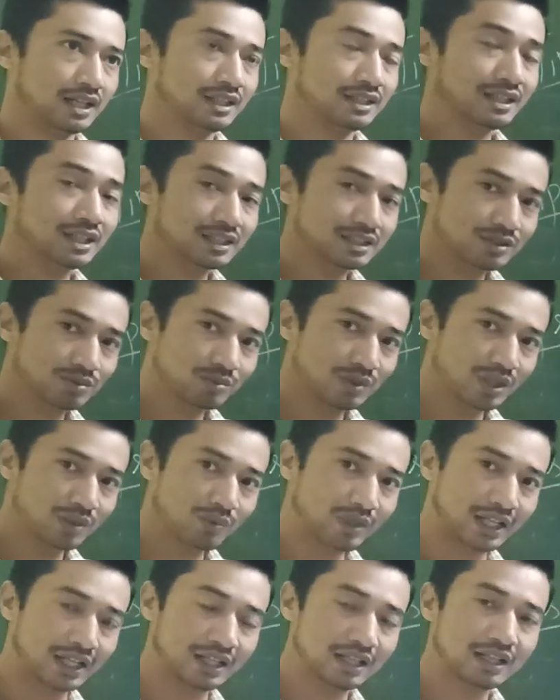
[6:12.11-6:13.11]
That's where
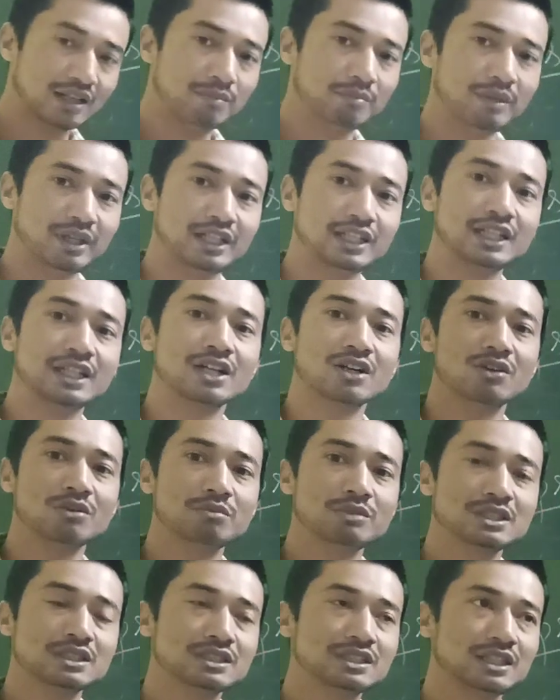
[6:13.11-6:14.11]
we end up making our
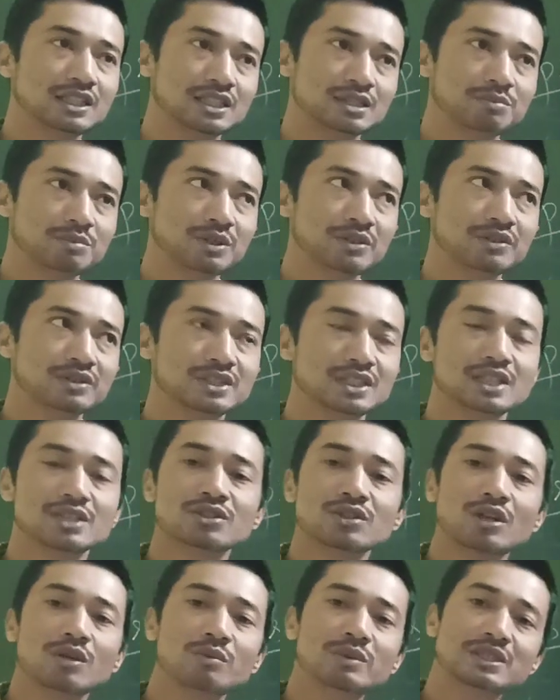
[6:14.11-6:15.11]
mistakes, because there is
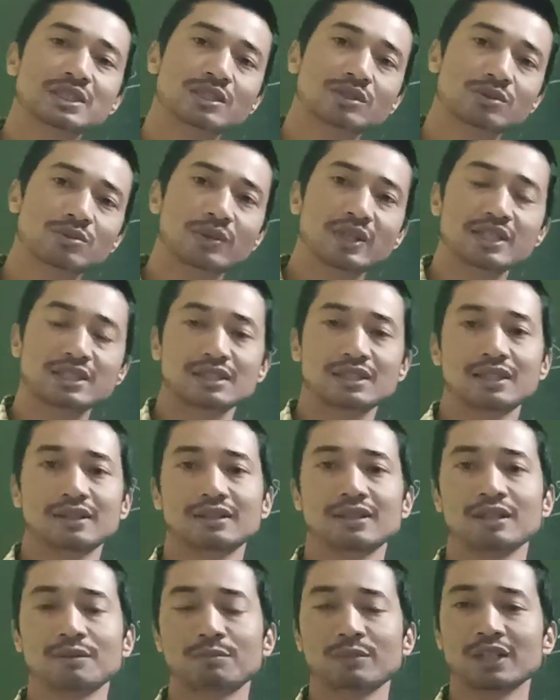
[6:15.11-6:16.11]
always a twist in
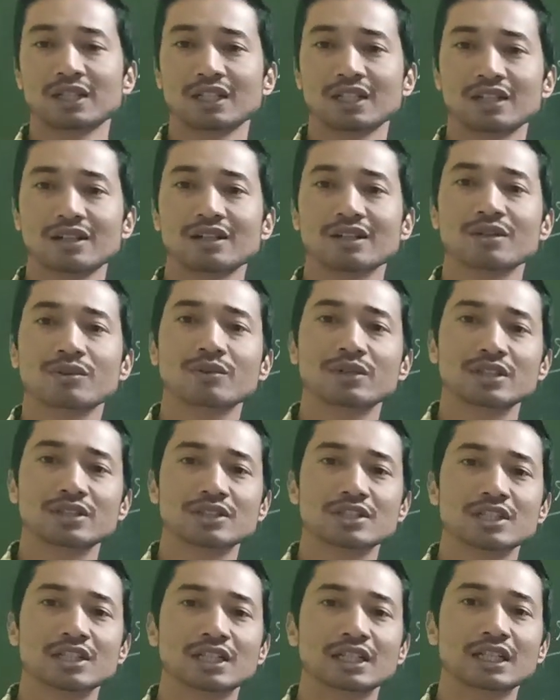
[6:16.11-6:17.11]
that particular
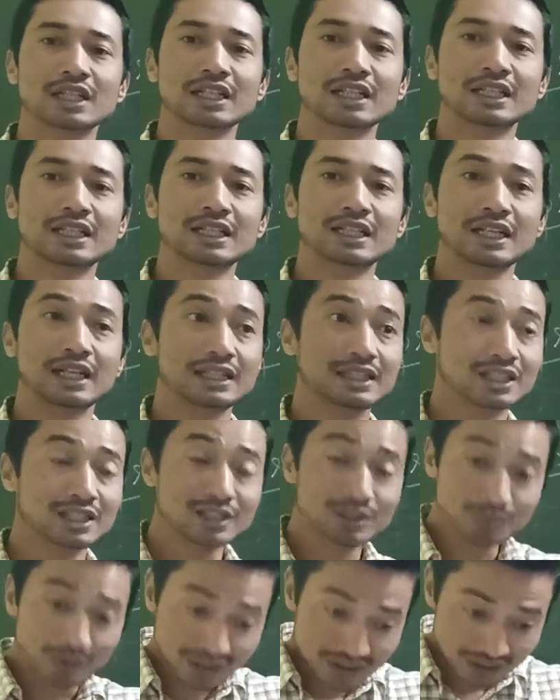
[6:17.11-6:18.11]
question. And that
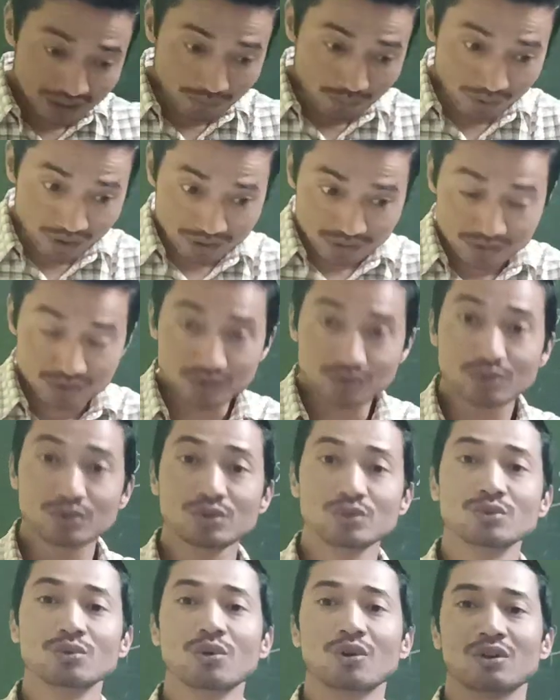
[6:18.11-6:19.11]
is what they want you to
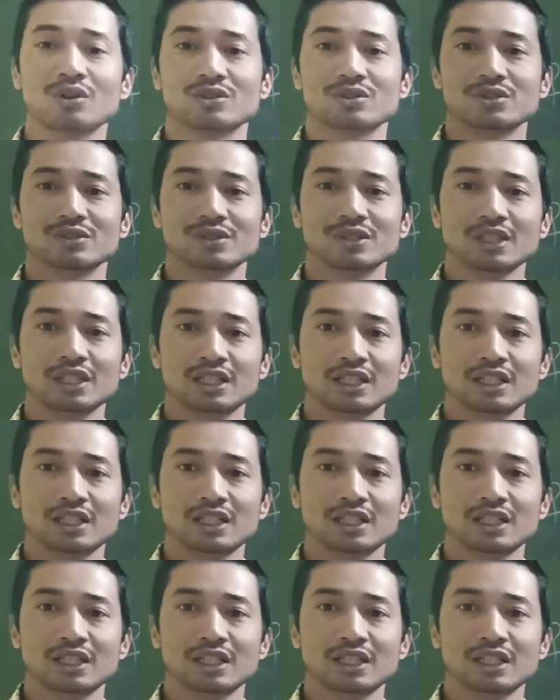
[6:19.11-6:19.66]
do also.